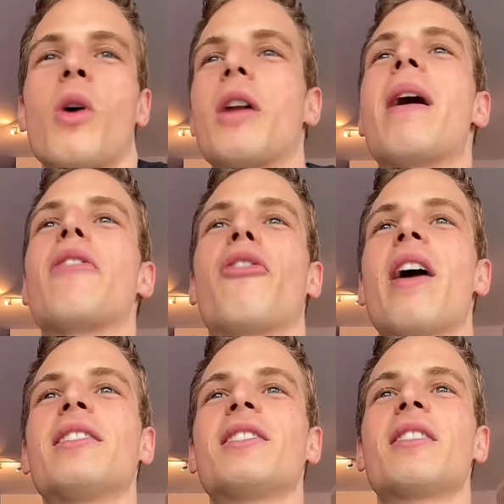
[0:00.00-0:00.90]
one of my
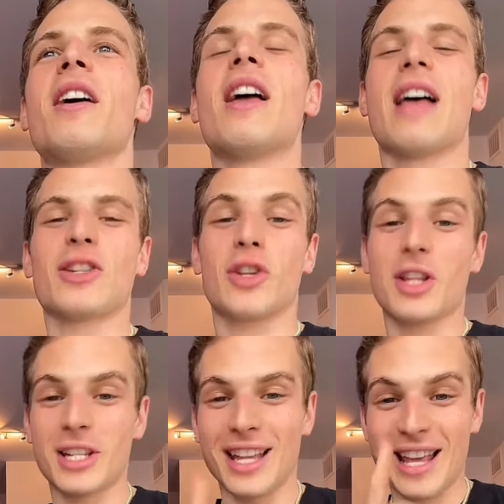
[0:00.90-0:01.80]
friends,
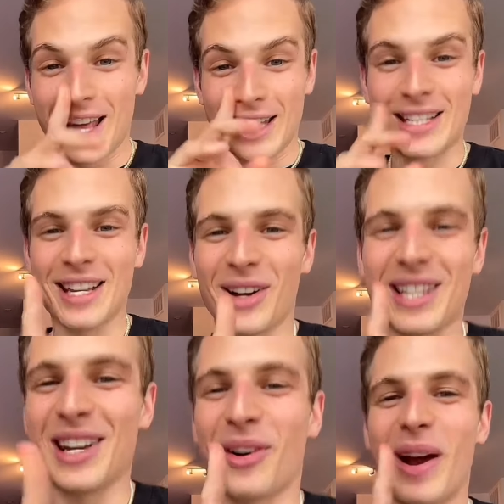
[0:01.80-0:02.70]
actually, this, this, is
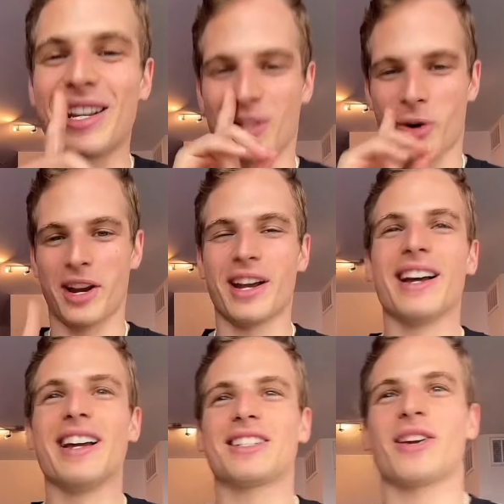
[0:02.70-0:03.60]
a, this is a great
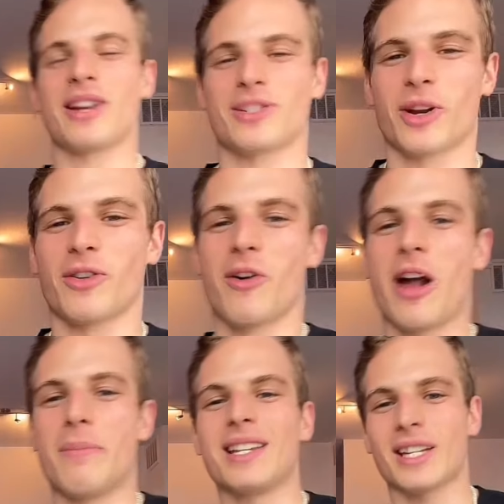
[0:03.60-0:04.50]
story. It's a great story
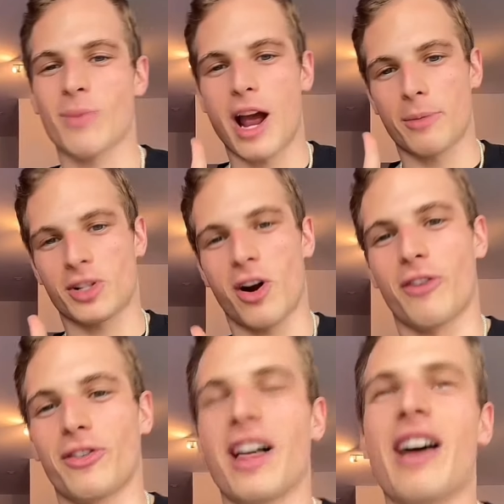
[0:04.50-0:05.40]
growing up. This is why I'm
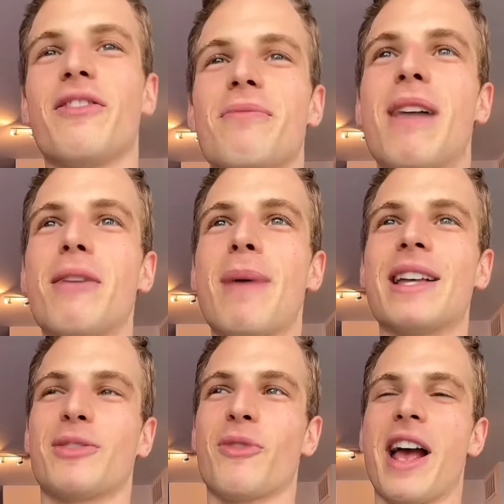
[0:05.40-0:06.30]
scarred for life. My
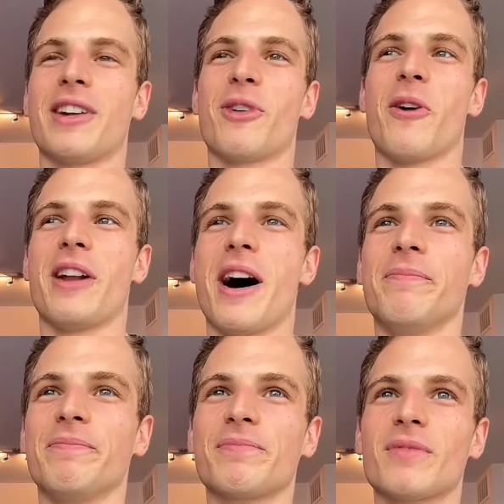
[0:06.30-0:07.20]
best friend growing
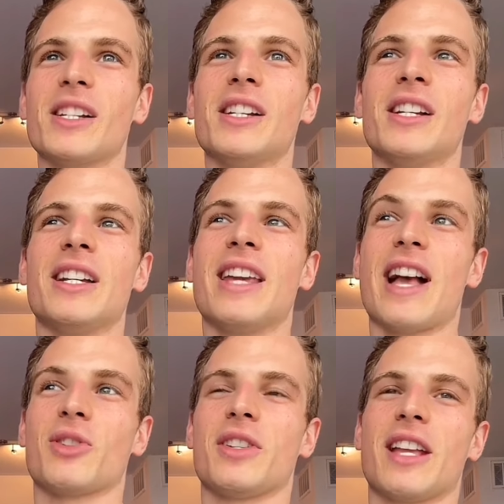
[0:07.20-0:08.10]
up,
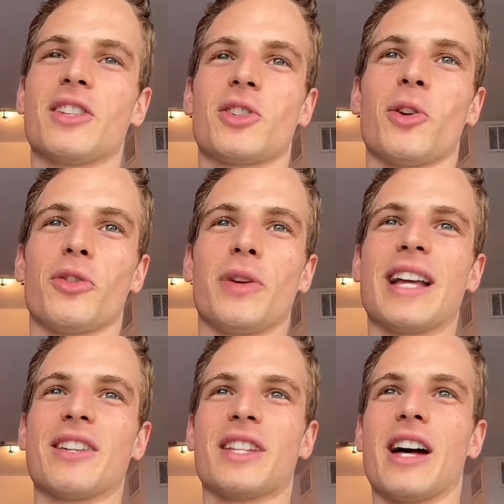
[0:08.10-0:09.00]
he actually since stole
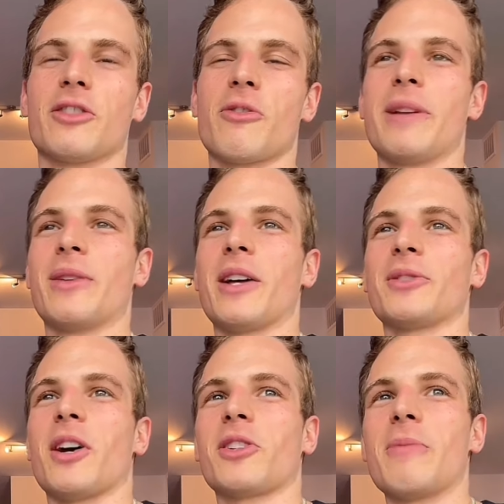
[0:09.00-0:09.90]
$3,000 from me and
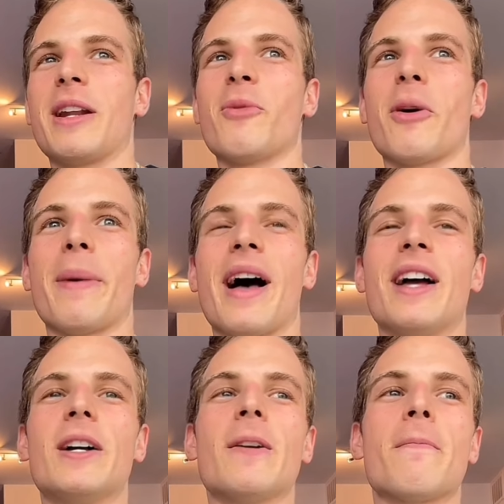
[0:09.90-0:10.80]
I don't talk to him anymore.
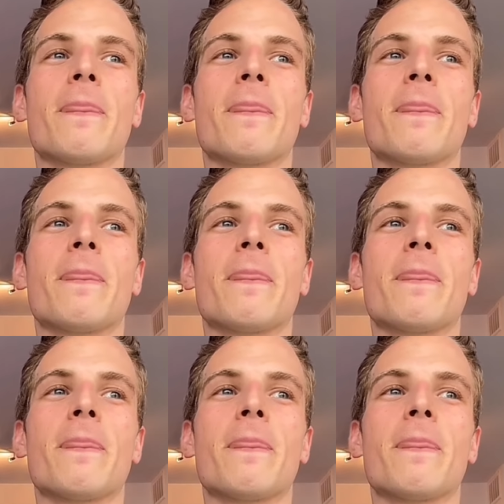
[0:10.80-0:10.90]
But